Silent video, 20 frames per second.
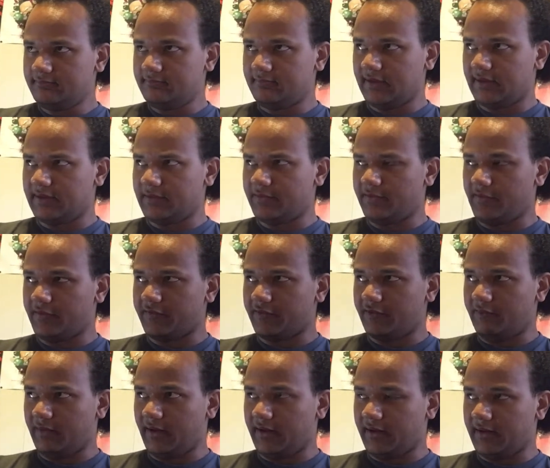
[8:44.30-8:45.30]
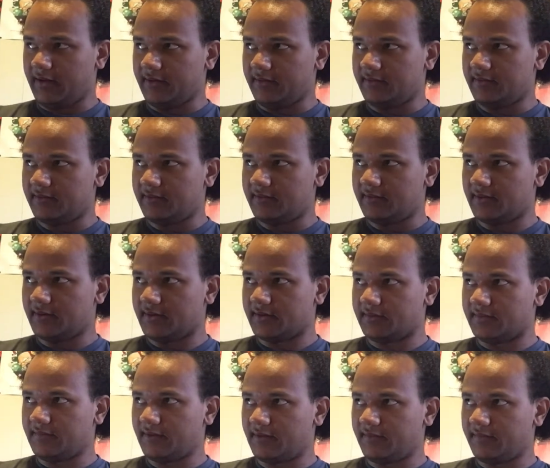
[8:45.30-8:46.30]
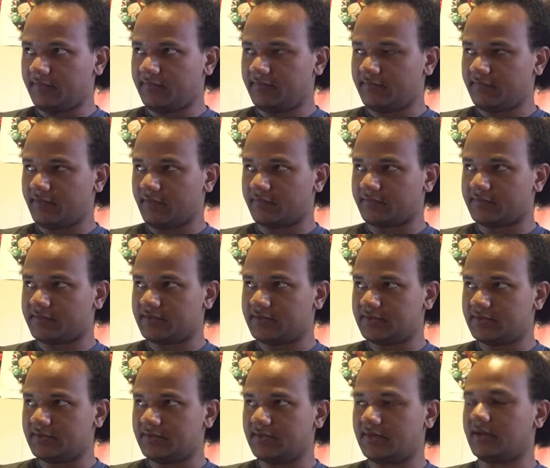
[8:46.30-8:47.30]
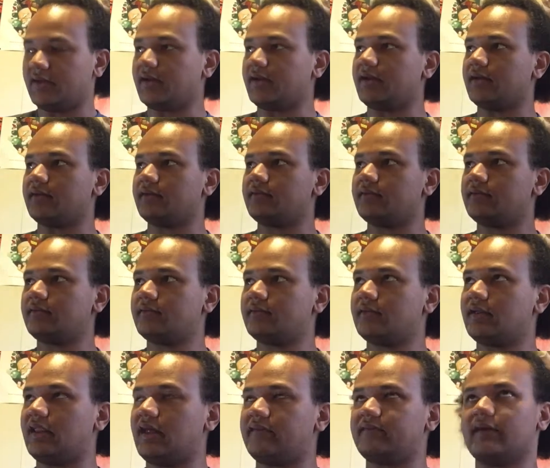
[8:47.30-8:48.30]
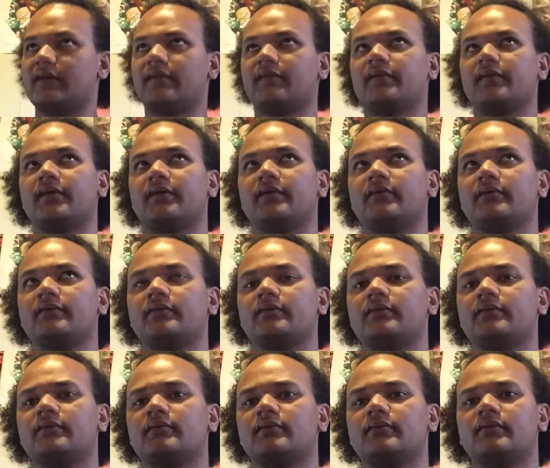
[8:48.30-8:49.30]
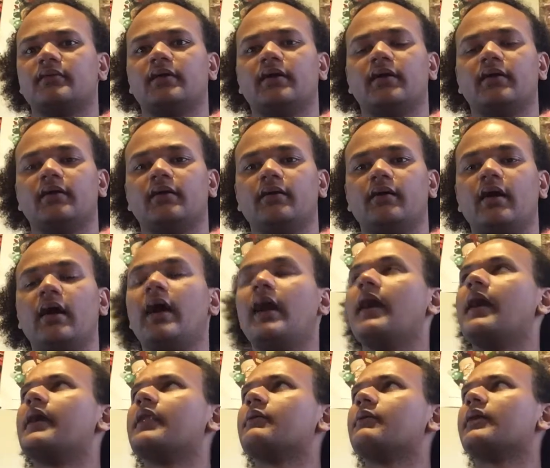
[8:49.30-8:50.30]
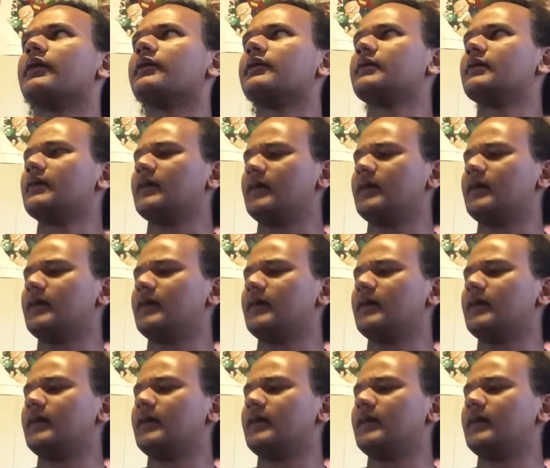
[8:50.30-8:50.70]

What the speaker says: and he was also a black guy that served in Afghanistan. Huh. Anyway,